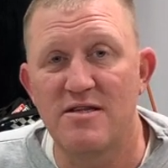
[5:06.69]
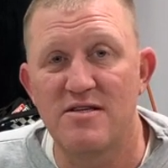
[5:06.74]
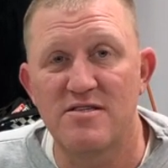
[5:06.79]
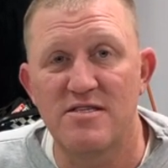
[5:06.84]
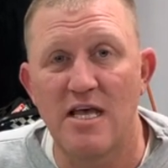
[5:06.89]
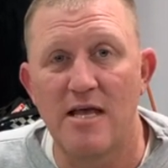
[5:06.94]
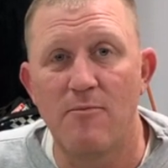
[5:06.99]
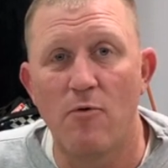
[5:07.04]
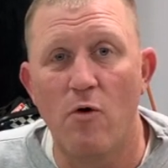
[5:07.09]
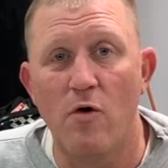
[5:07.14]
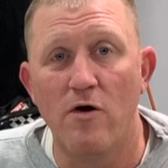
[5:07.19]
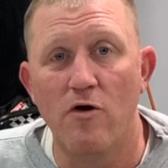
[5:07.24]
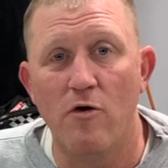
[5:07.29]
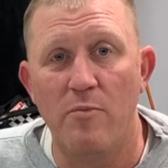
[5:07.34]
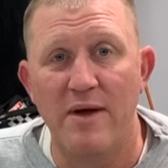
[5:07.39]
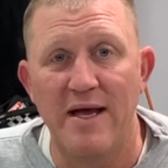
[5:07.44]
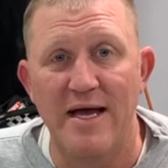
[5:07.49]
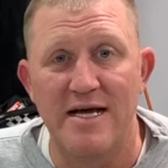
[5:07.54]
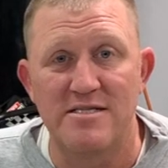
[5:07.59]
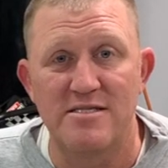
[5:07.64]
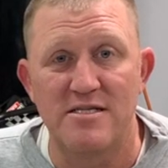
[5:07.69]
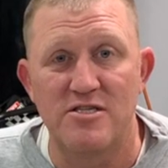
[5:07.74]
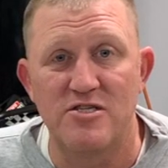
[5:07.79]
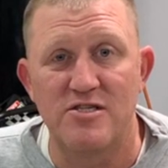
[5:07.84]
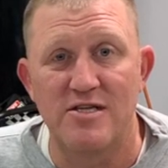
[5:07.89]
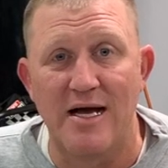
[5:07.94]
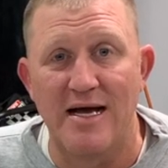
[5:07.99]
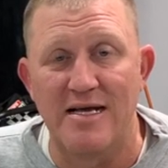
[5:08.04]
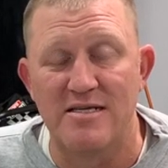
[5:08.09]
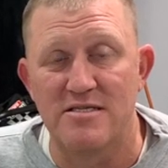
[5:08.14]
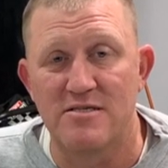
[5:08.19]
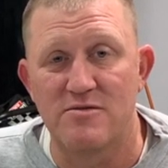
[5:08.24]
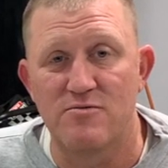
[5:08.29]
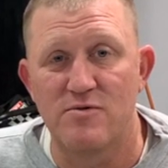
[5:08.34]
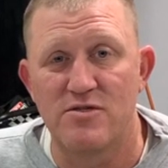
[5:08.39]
the same oil passage sizes,